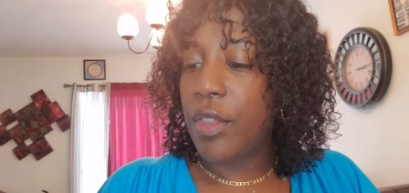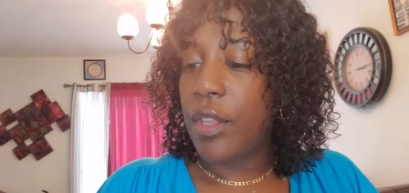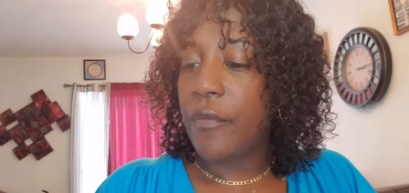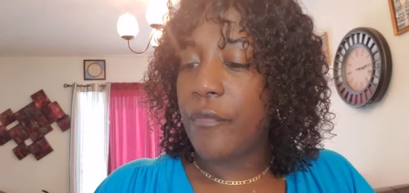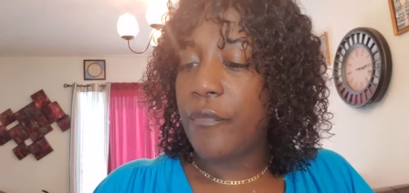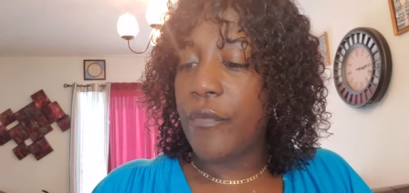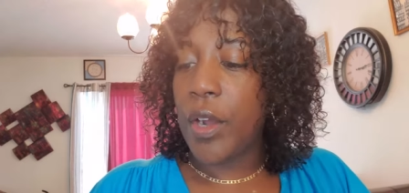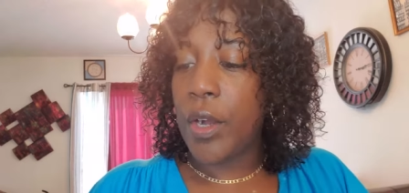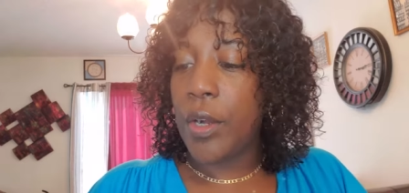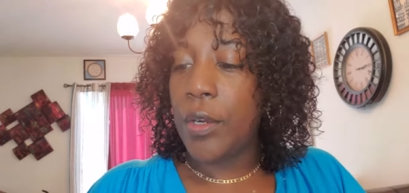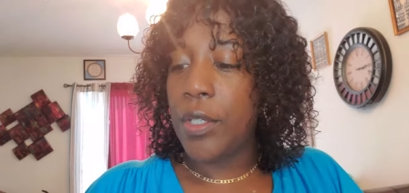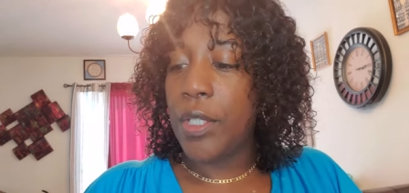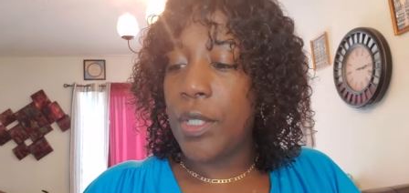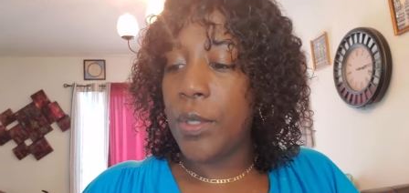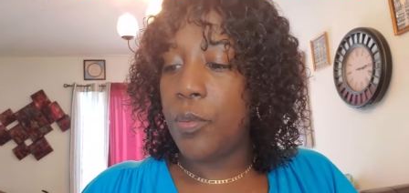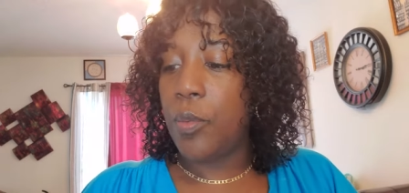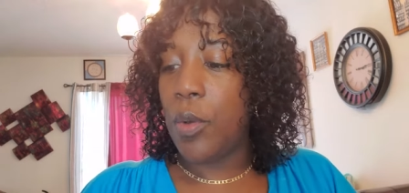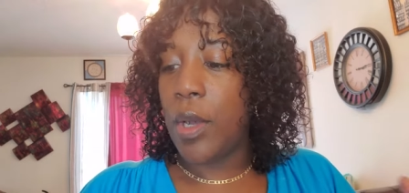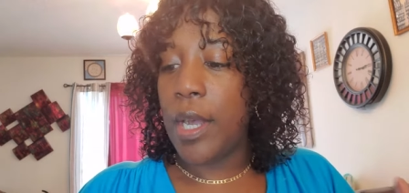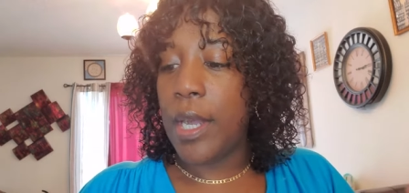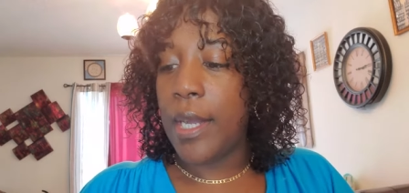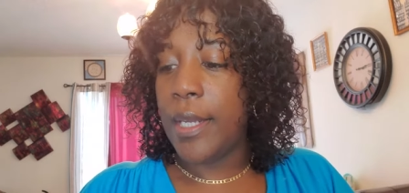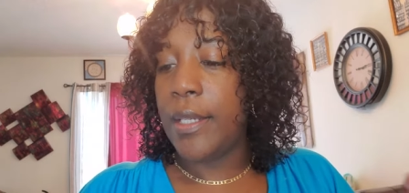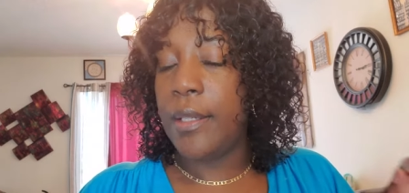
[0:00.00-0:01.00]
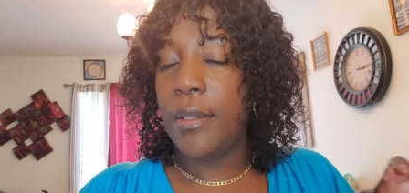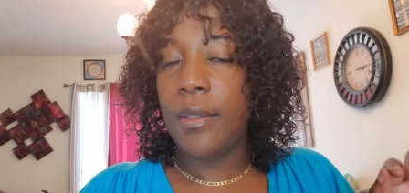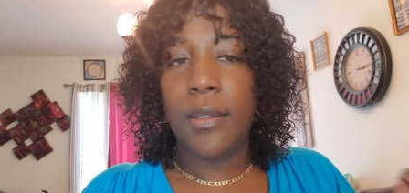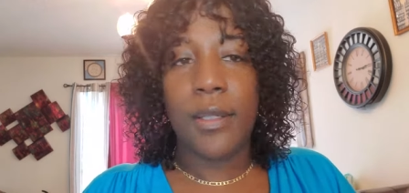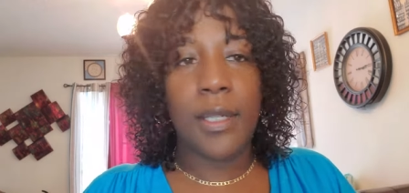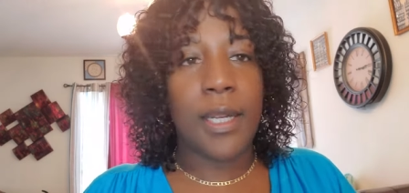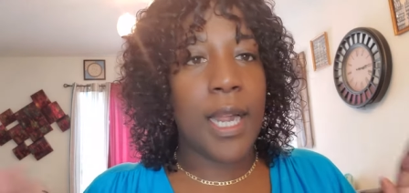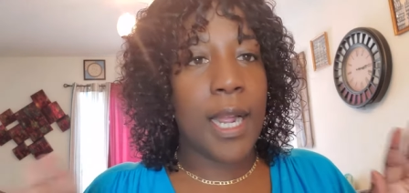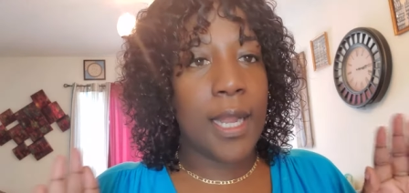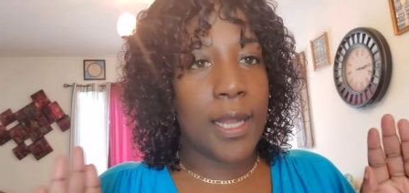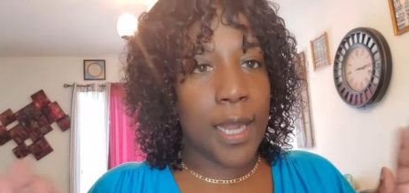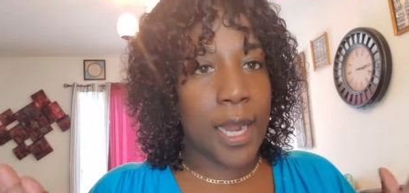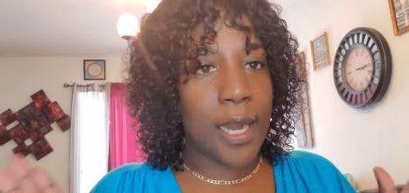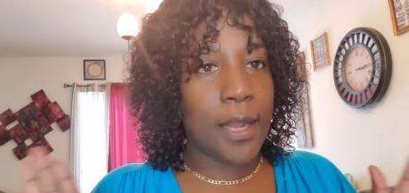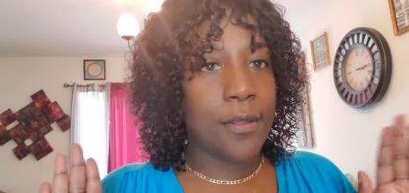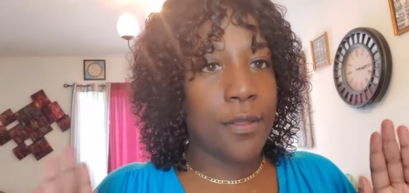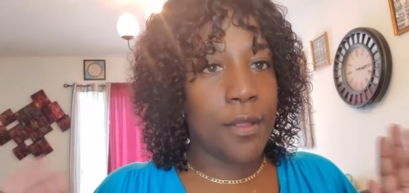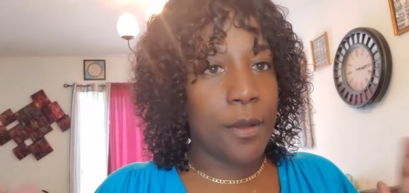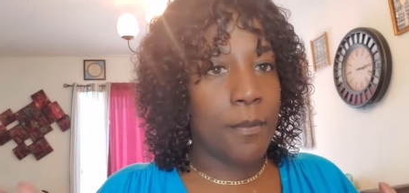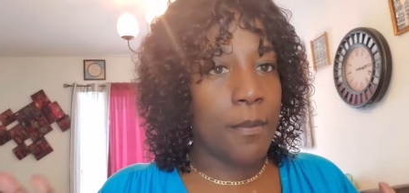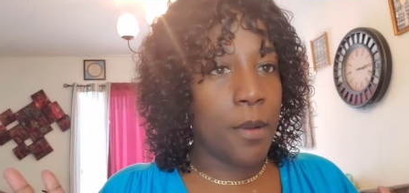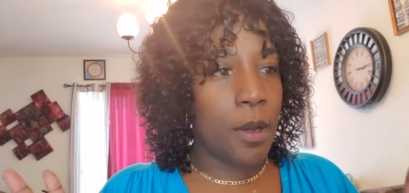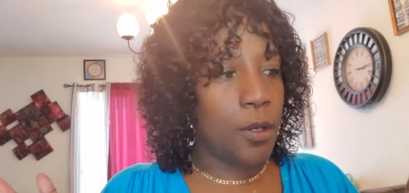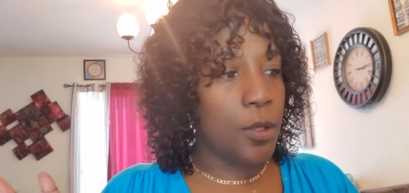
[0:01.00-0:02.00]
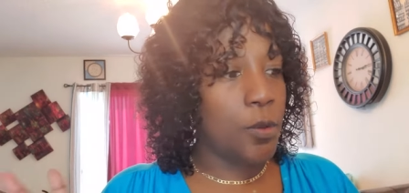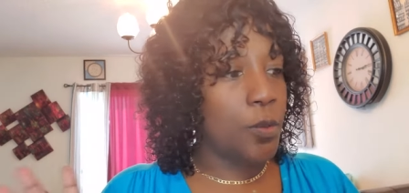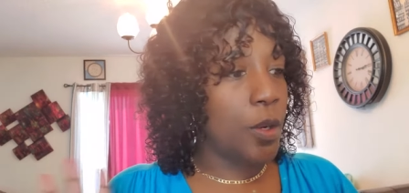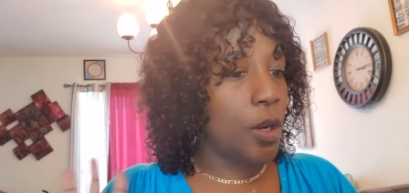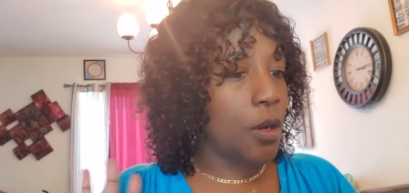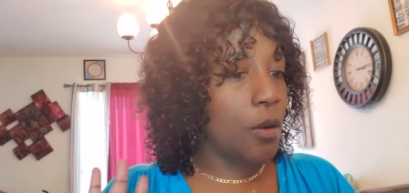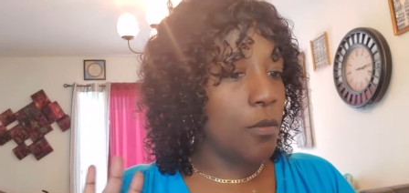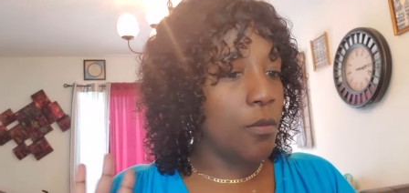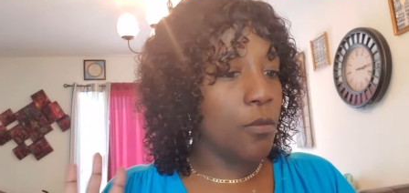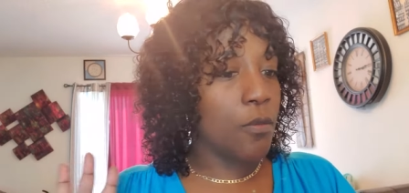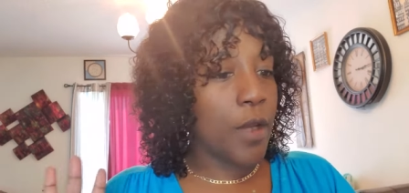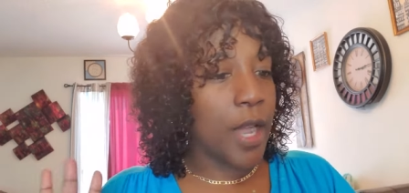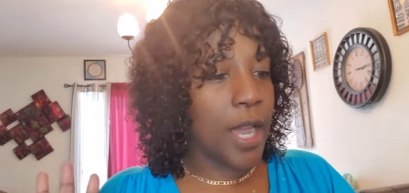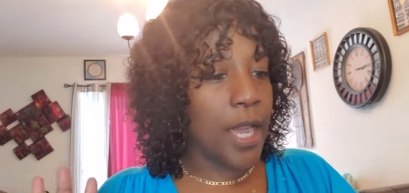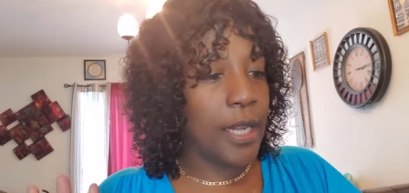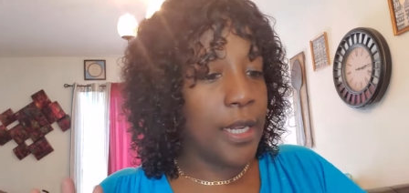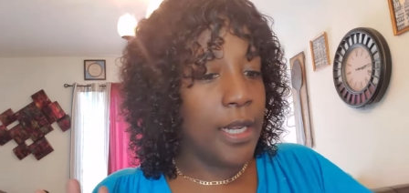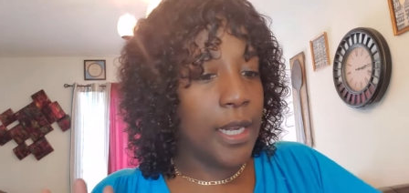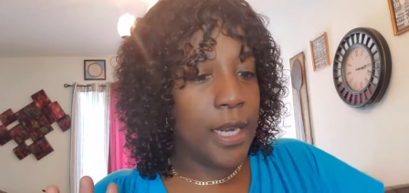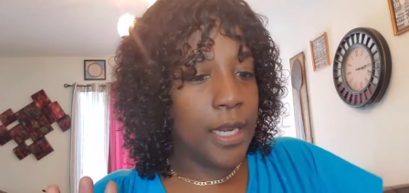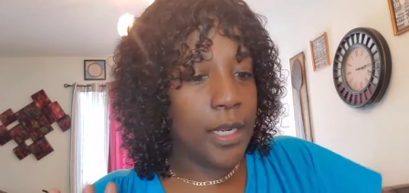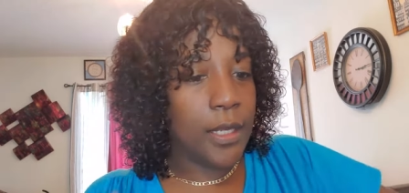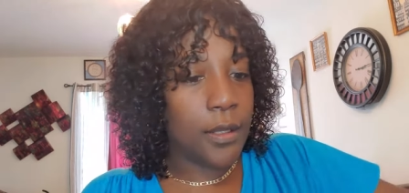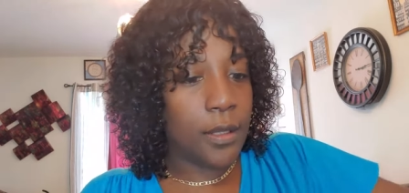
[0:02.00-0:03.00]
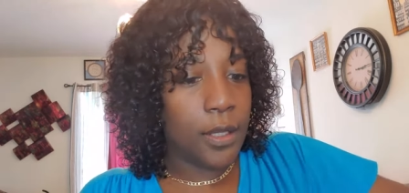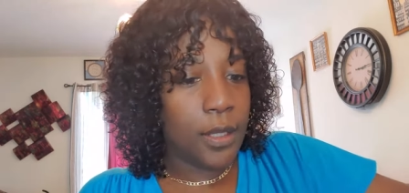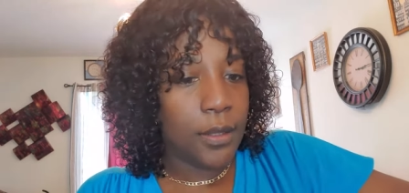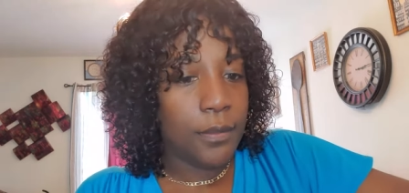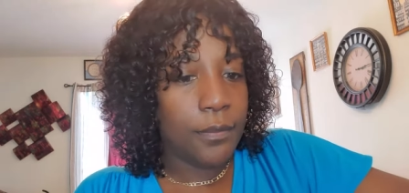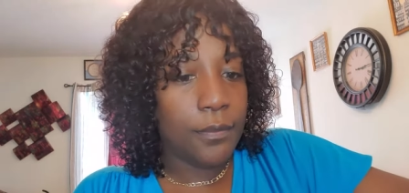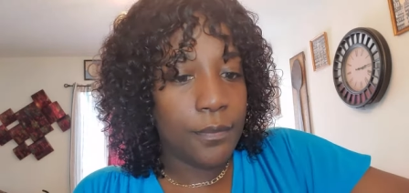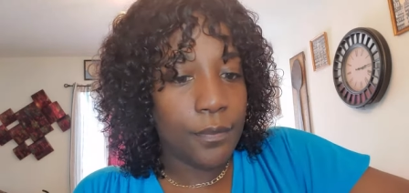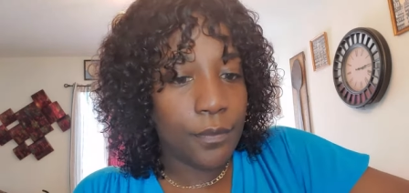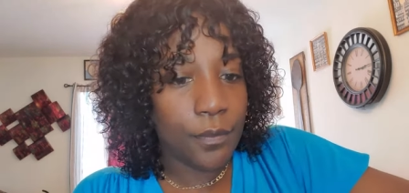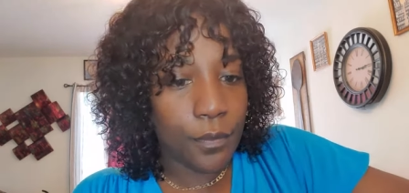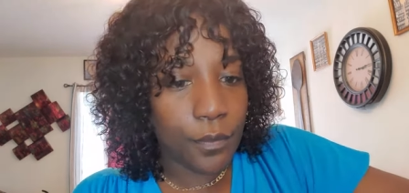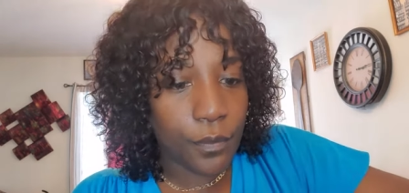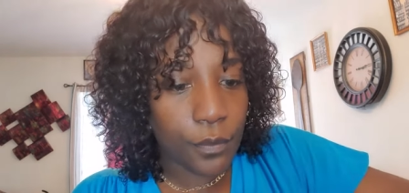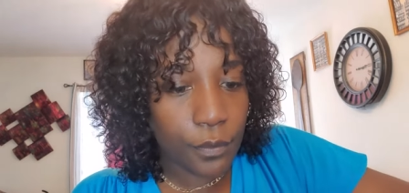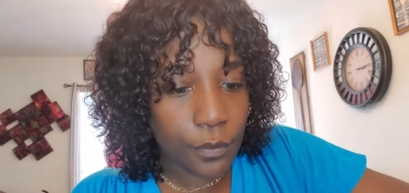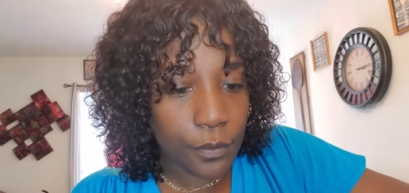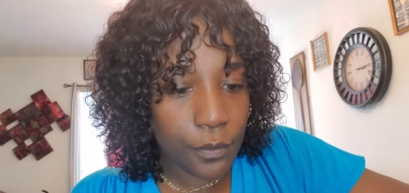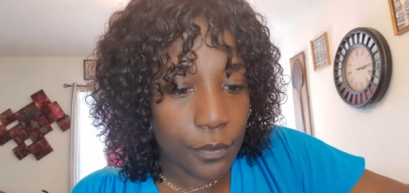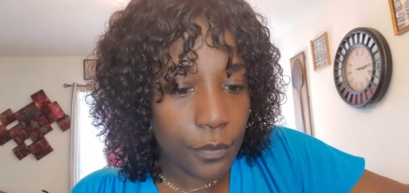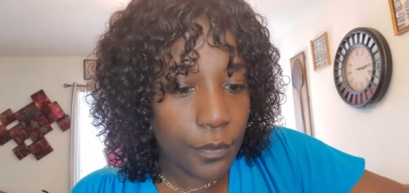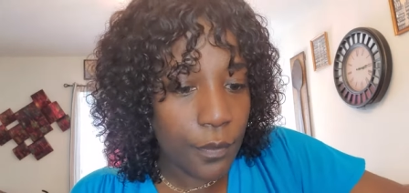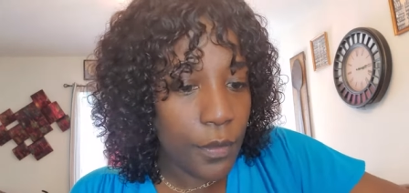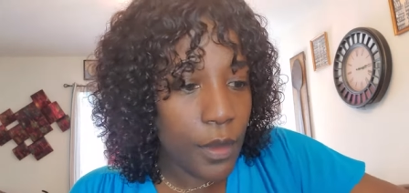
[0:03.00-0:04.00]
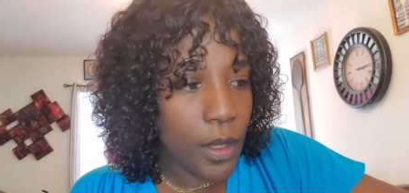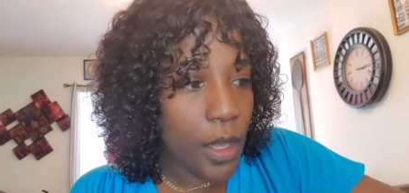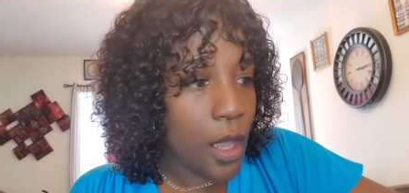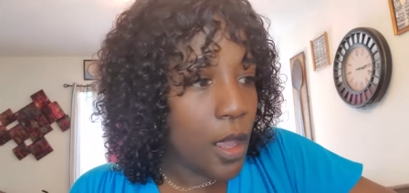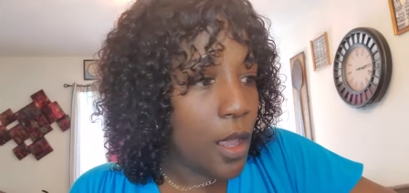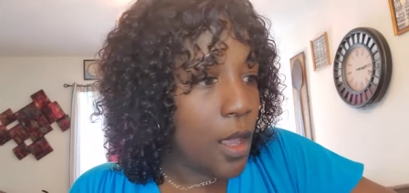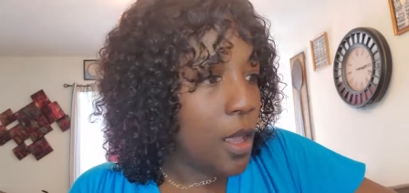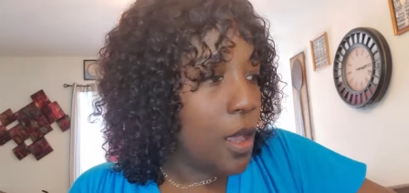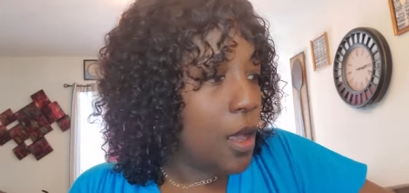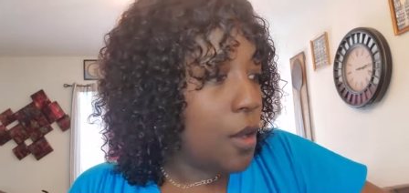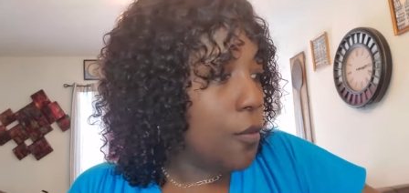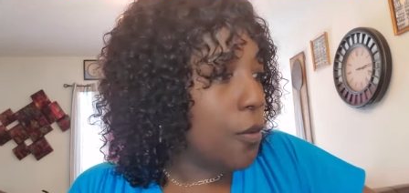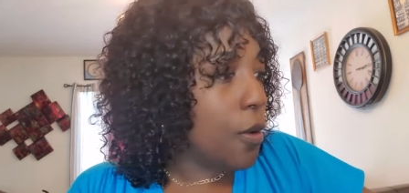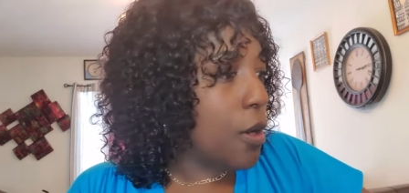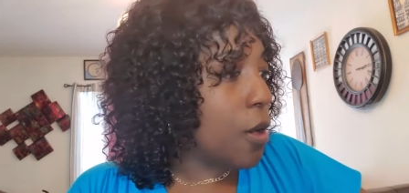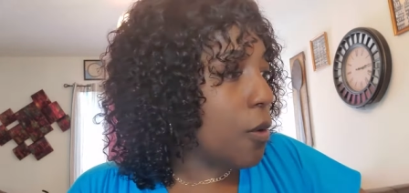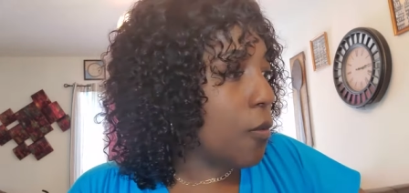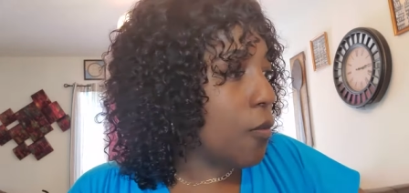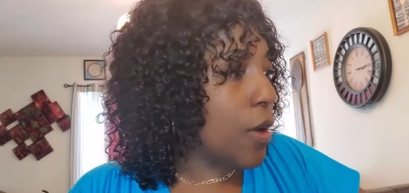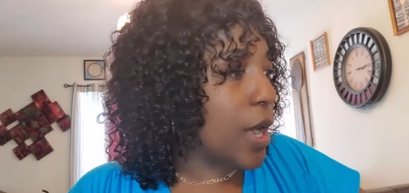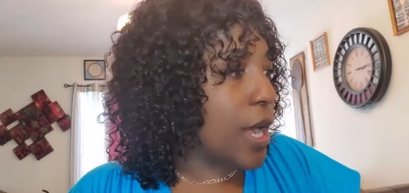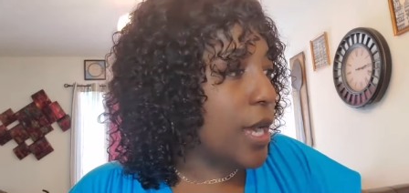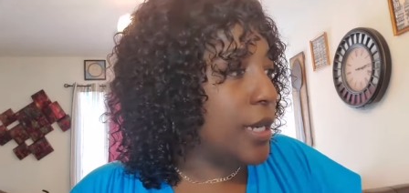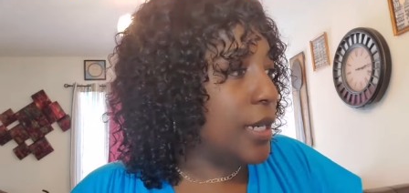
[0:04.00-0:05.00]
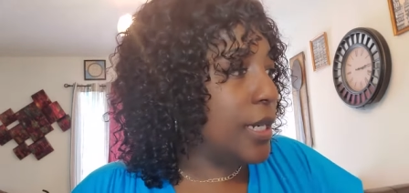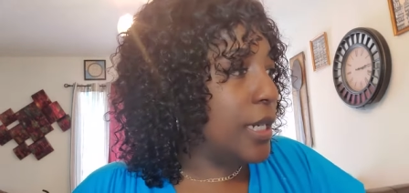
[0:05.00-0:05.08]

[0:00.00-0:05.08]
the first one that I like the most, we're gonna rate these. We're gonna rate